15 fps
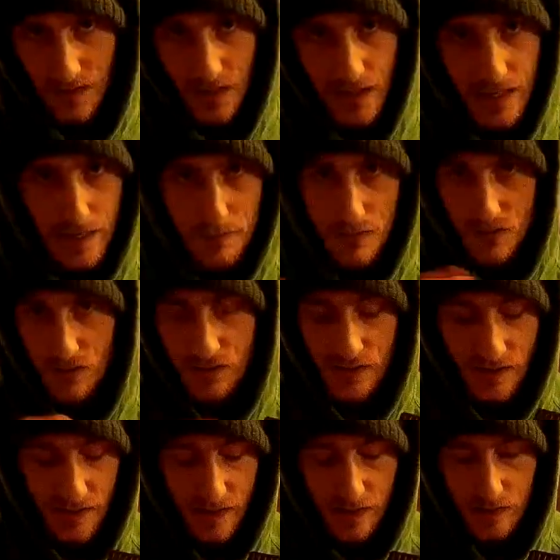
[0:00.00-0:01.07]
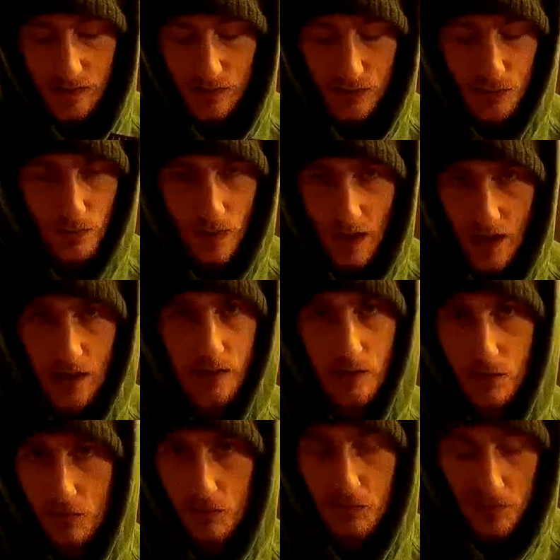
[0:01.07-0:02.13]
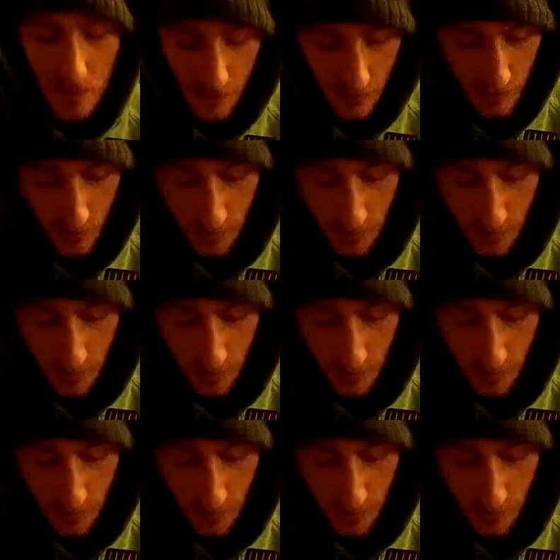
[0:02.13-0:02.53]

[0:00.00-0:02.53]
I absolutely do not use